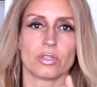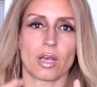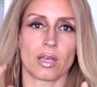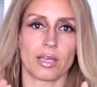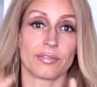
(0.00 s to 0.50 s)

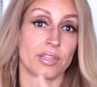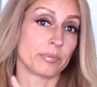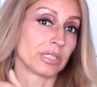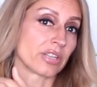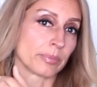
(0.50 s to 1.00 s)
Have they
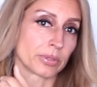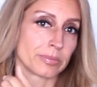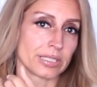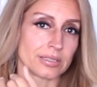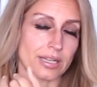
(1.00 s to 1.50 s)
been
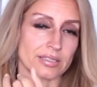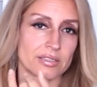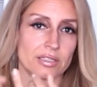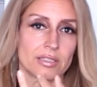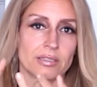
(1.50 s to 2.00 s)
temperament
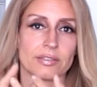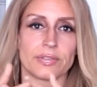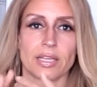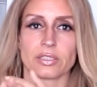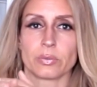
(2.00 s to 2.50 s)
tested and
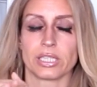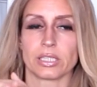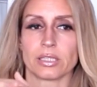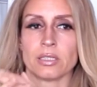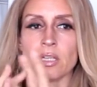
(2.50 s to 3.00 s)

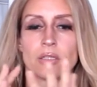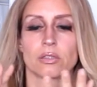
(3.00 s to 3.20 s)
evaluated?